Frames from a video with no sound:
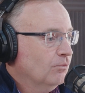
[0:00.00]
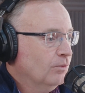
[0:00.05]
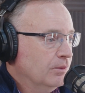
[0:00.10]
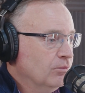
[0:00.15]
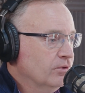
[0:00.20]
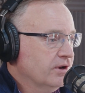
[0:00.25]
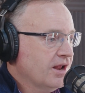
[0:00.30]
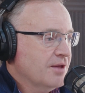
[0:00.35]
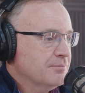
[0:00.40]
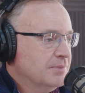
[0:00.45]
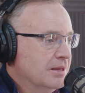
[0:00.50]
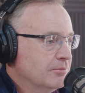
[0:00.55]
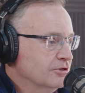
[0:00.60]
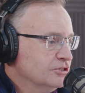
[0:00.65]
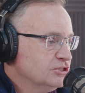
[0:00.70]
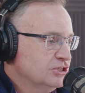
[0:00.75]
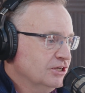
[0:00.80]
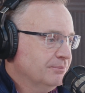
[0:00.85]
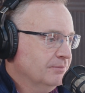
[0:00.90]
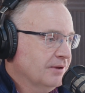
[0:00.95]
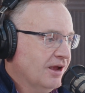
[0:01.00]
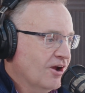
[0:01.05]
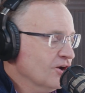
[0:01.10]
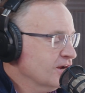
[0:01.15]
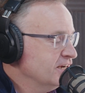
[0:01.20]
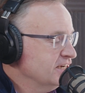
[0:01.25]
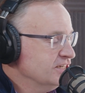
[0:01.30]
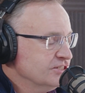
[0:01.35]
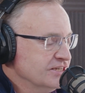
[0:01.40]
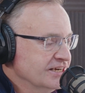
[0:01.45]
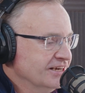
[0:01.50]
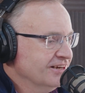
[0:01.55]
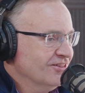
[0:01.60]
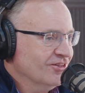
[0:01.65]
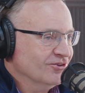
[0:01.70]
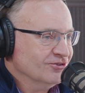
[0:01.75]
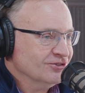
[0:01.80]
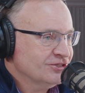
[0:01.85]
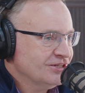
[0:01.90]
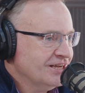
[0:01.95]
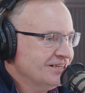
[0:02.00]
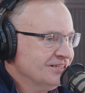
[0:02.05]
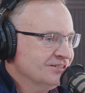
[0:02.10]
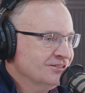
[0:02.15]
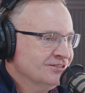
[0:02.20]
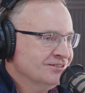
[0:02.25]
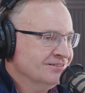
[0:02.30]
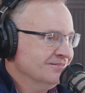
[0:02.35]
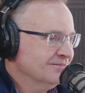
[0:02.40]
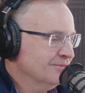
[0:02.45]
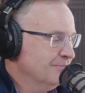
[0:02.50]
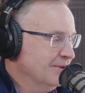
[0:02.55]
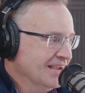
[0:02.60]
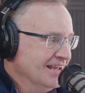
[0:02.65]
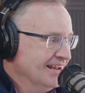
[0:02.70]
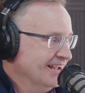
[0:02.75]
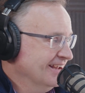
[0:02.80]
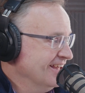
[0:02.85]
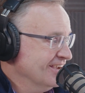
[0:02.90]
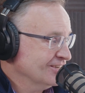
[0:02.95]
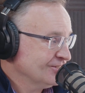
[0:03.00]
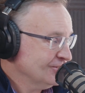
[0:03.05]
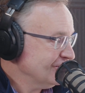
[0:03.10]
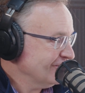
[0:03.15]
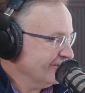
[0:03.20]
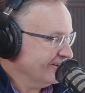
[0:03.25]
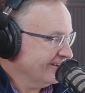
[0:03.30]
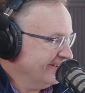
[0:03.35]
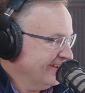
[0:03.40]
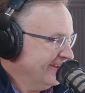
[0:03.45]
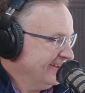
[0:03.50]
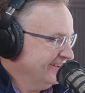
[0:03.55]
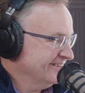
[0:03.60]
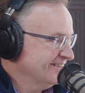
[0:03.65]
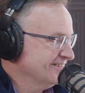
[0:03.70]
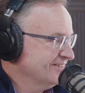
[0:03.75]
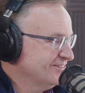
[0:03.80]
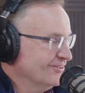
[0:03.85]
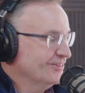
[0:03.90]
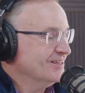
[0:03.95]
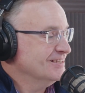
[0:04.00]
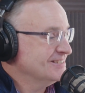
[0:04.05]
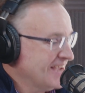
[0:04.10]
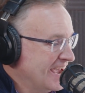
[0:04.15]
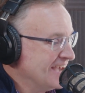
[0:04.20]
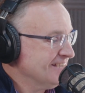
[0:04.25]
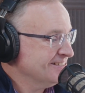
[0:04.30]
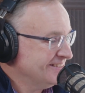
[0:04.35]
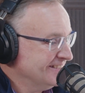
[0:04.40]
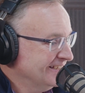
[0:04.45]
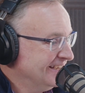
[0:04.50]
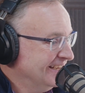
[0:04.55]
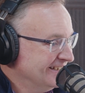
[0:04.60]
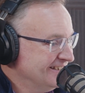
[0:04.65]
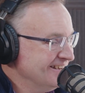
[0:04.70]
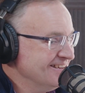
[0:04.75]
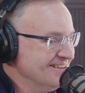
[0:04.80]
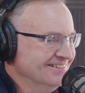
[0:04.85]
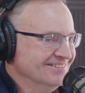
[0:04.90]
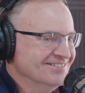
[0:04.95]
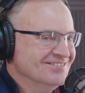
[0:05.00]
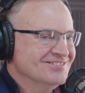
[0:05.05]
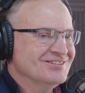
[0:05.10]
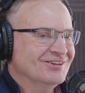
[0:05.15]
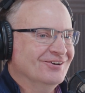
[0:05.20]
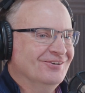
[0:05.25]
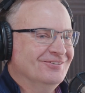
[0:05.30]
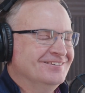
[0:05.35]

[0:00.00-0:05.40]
we will not be able to ship air conditioning into those states at the beginning of next year. So this has to get done. So